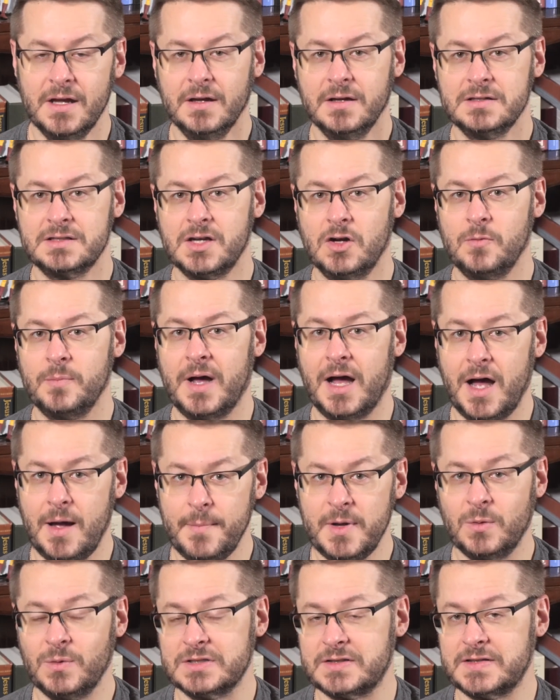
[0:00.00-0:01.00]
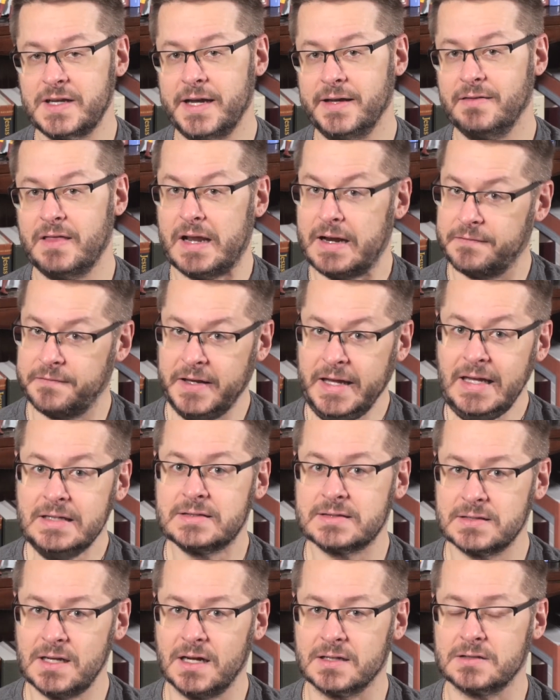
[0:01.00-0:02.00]
So Muhammad was saying that if he
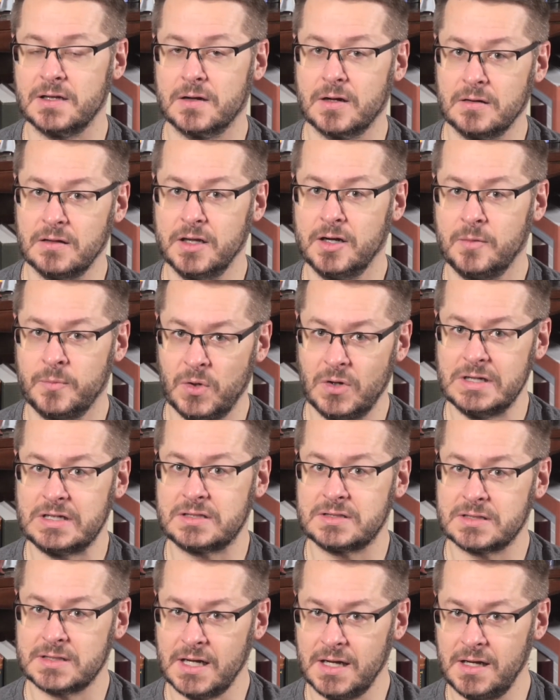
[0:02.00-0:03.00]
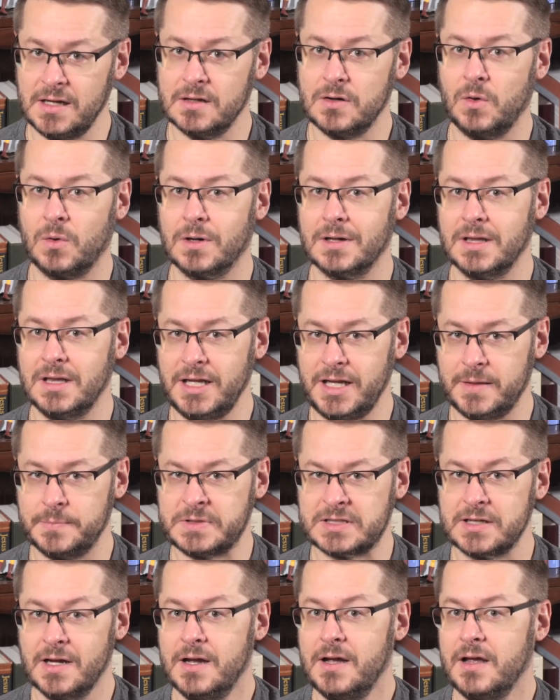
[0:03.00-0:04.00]
sucked on a little boy's tongue or
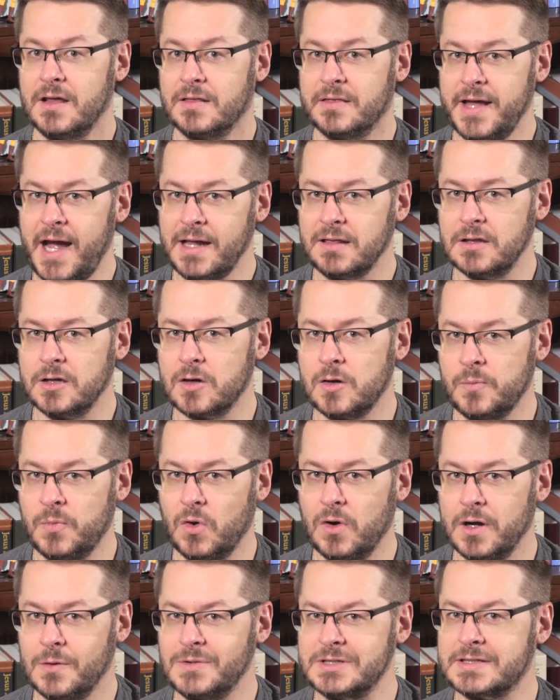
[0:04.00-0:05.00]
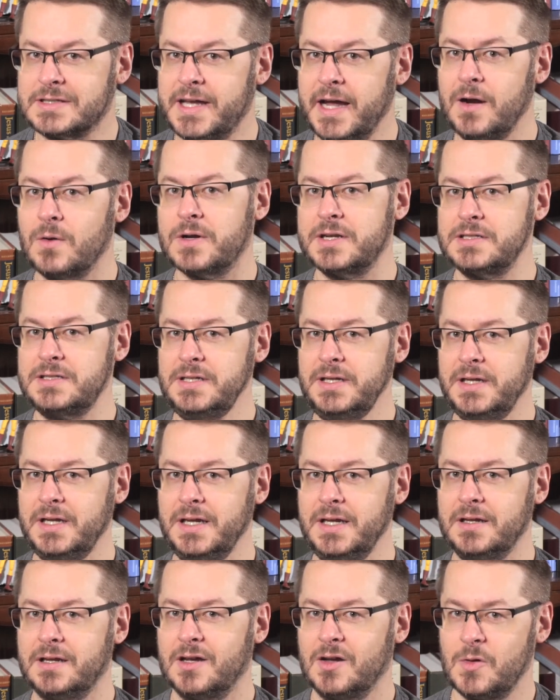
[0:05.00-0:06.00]
lips, that little boy was
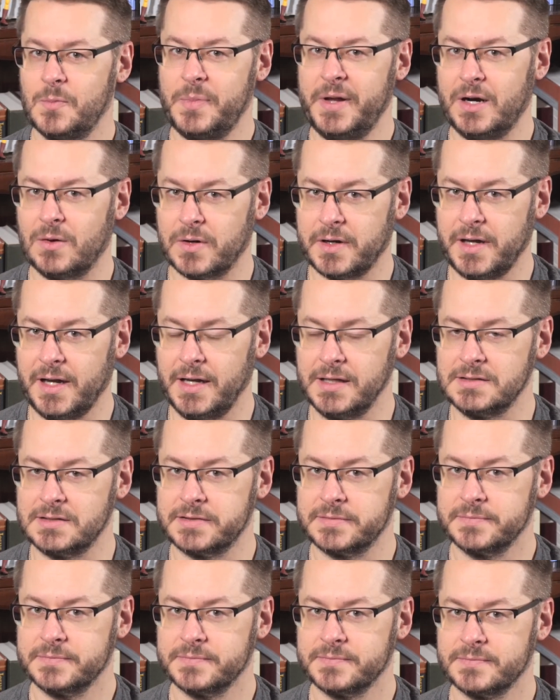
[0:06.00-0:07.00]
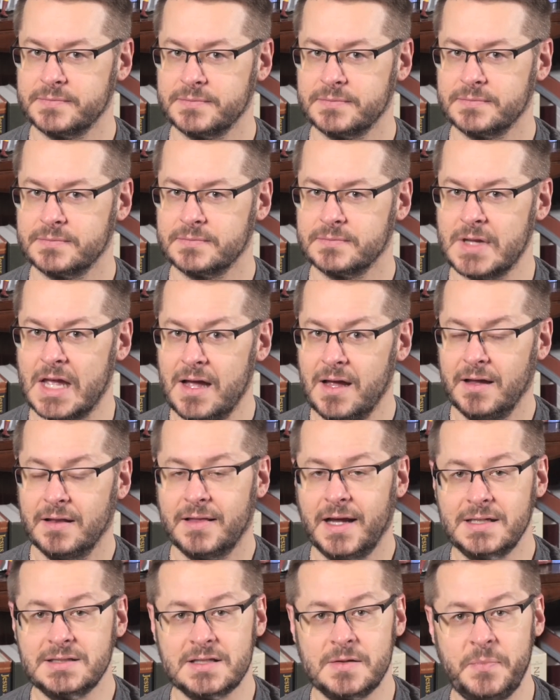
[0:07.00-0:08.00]
guaranteed paradise.
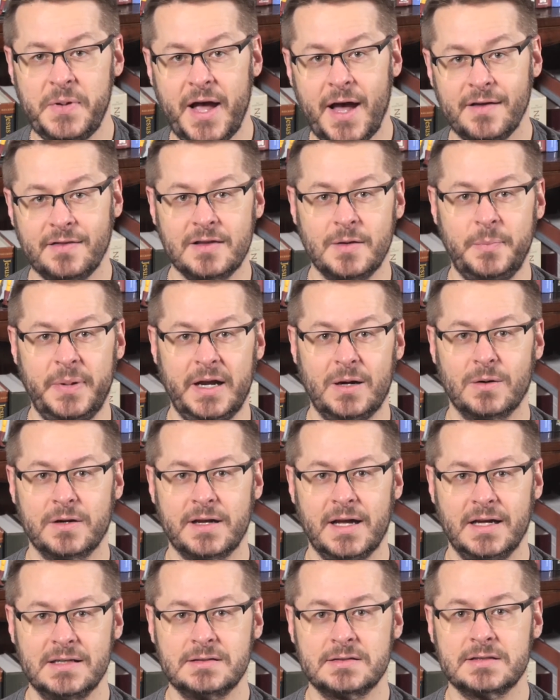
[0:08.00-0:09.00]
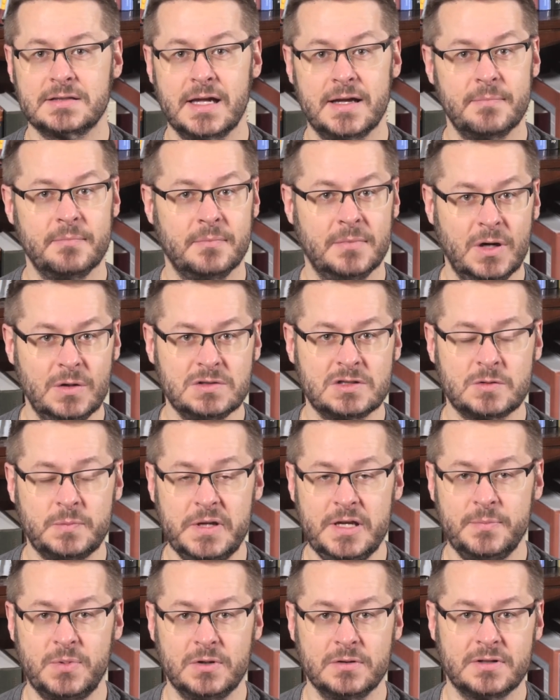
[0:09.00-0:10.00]
That's a path to paradise that most
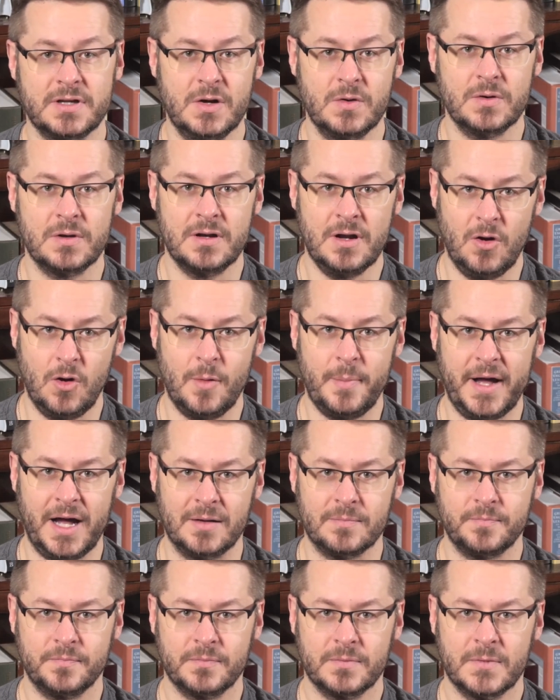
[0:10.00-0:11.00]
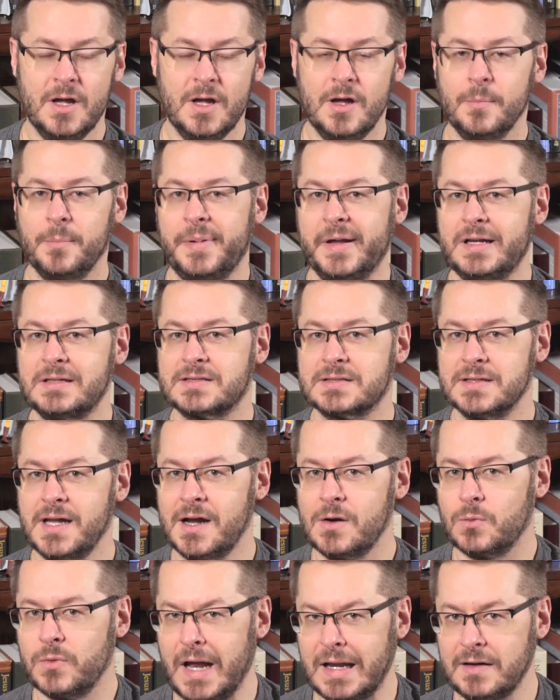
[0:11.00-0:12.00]
people don't know about. But it's
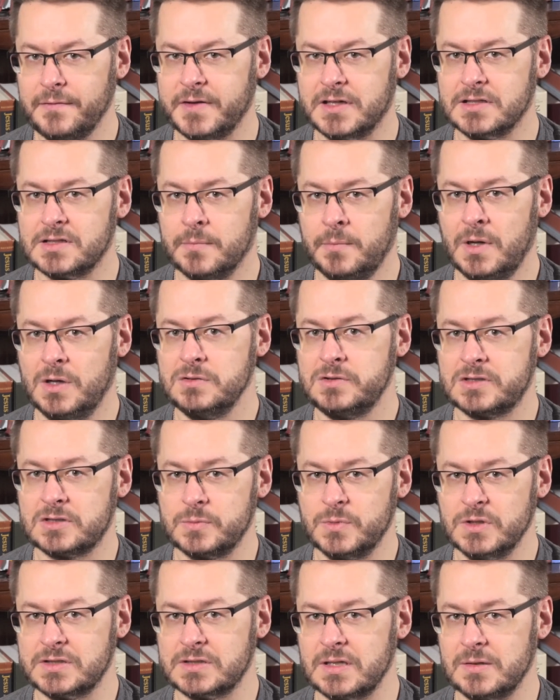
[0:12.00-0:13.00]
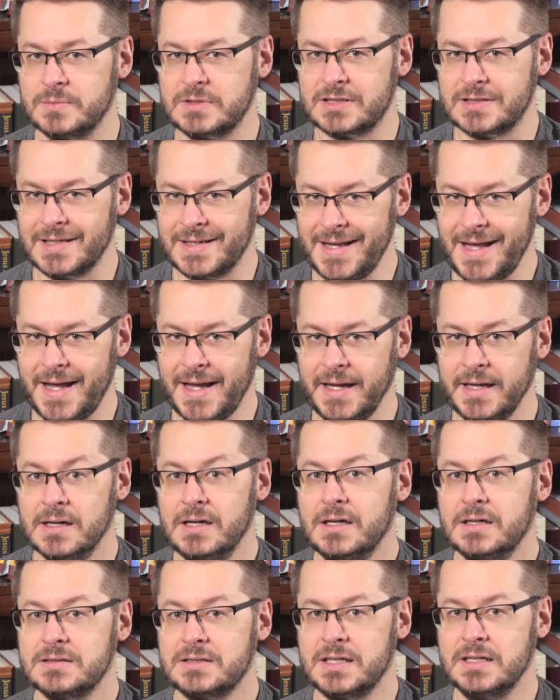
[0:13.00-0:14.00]
not relevant to most Muslims today,
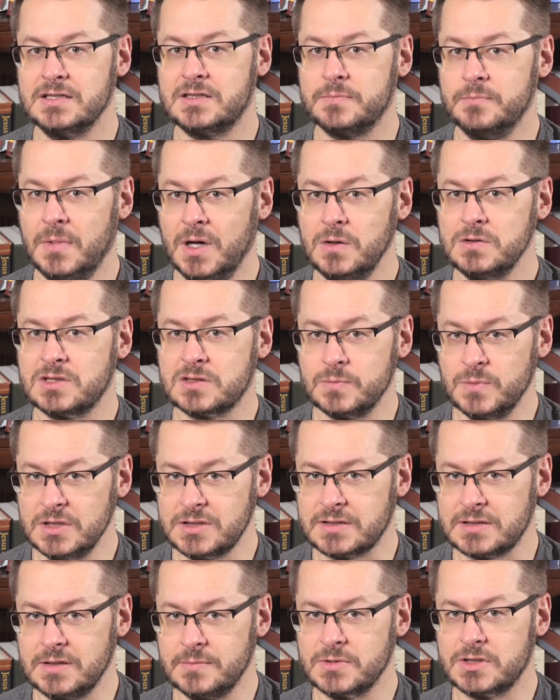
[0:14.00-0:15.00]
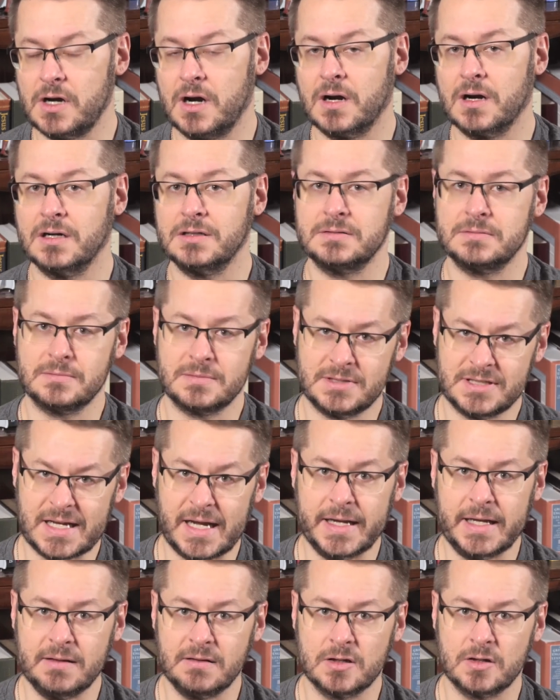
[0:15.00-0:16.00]
since most Muslims aren't
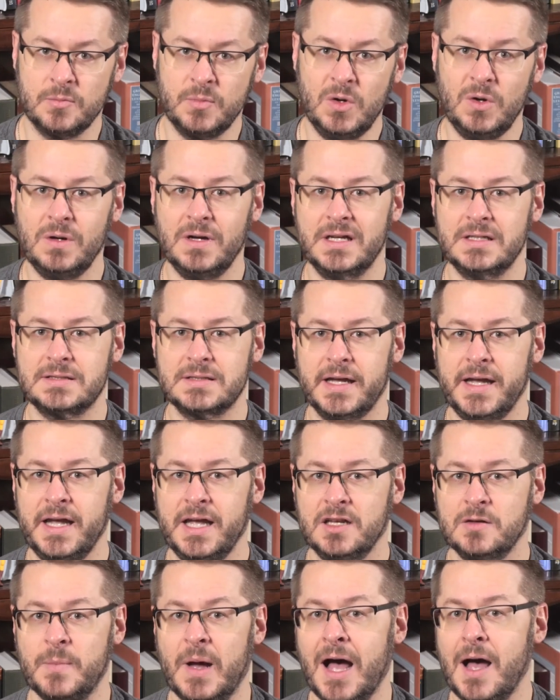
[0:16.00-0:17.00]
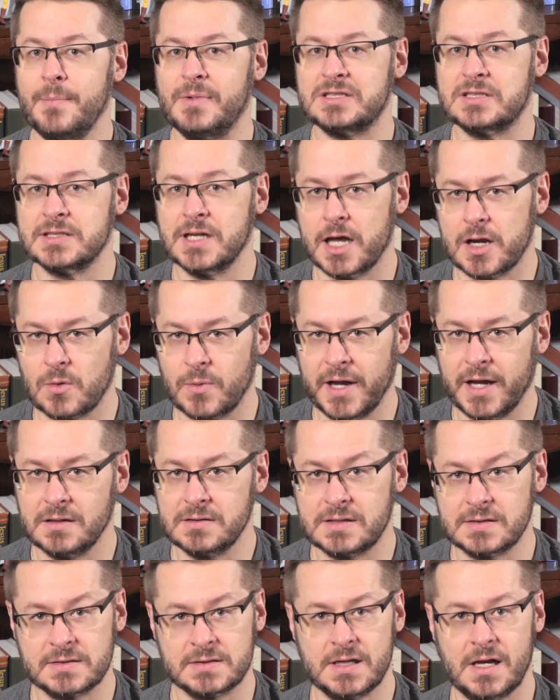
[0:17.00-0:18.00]
tiny little boys and Muhammad's not around
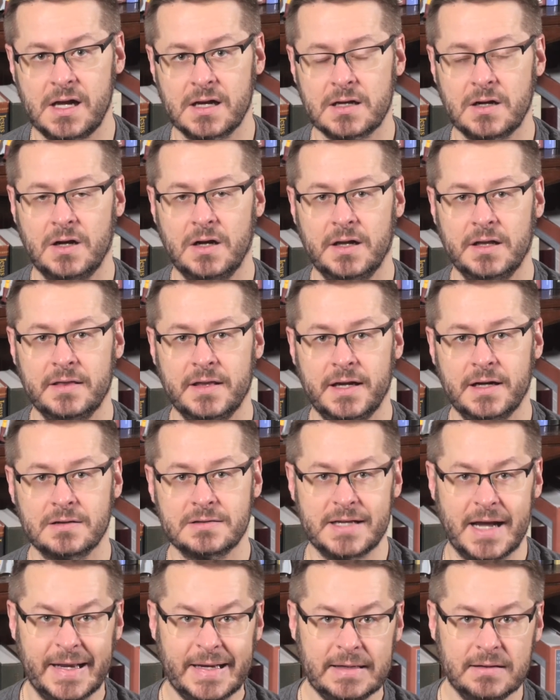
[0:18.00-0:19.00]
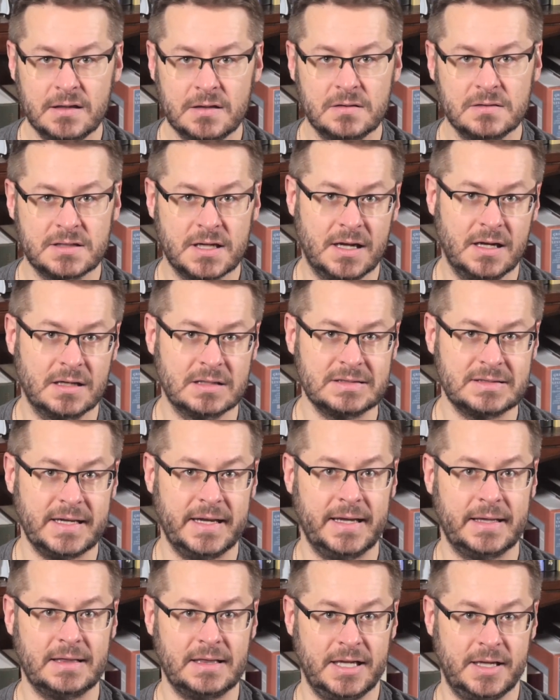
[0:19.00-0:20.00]
to suck on their tiny little tongues
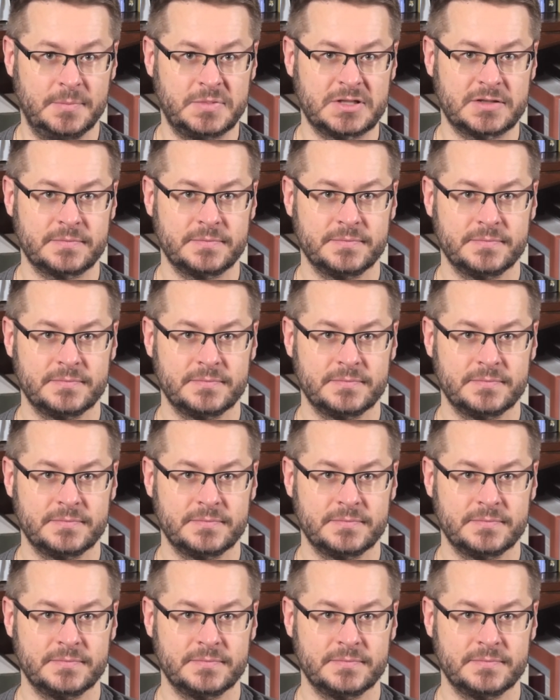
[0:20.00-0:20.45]
and lips.